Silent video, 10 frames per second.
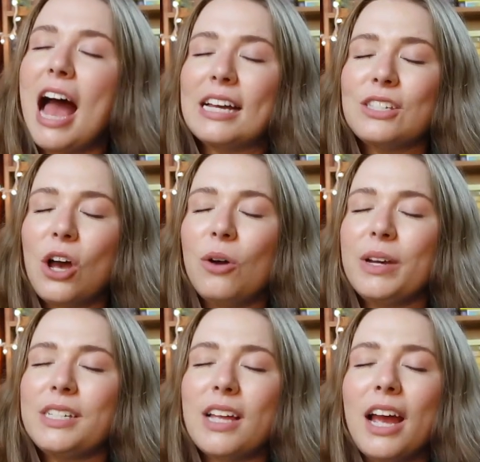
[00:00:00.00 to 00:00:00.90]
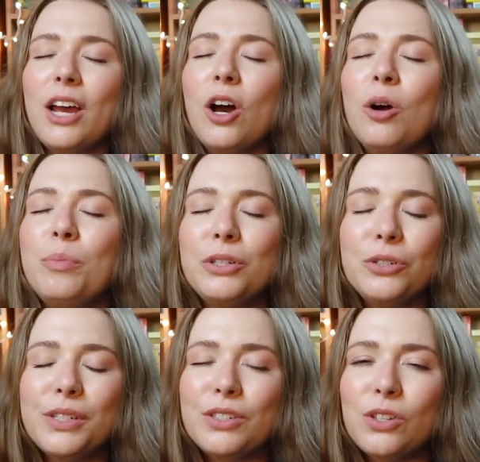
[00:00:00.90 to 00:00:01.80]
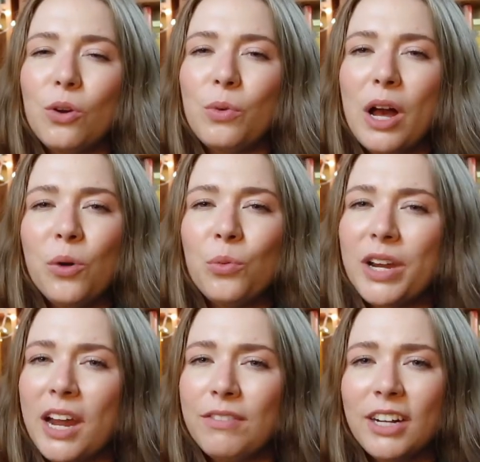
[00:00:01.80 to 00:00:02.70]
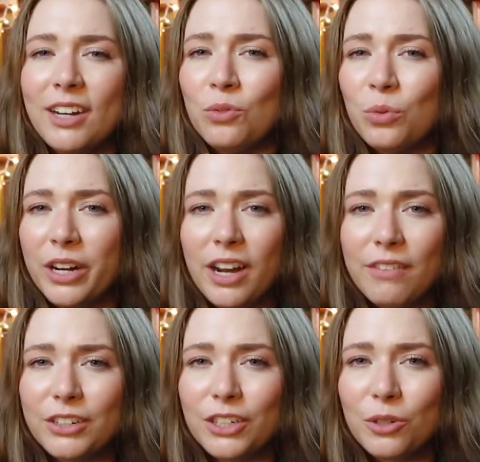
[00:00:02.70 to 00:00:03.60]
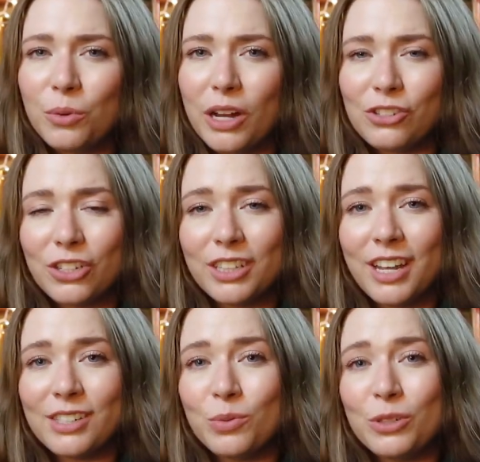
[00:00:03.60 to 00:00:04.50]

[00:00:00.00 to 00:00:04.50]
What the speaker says: As always, I hope you're doing so well whenever and wherever you're watching this.